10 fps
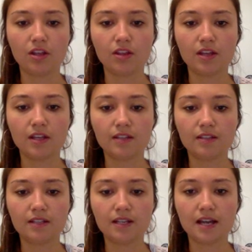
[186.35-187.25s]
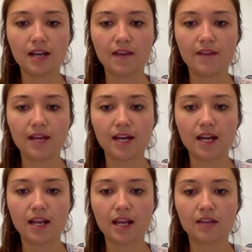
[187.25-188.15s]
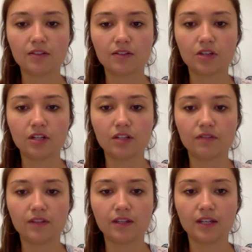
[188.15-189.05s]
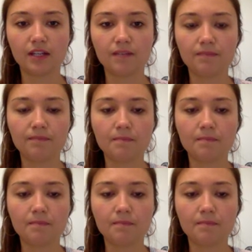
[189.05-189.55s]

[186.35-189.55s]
This did not have any answer you need to fill in.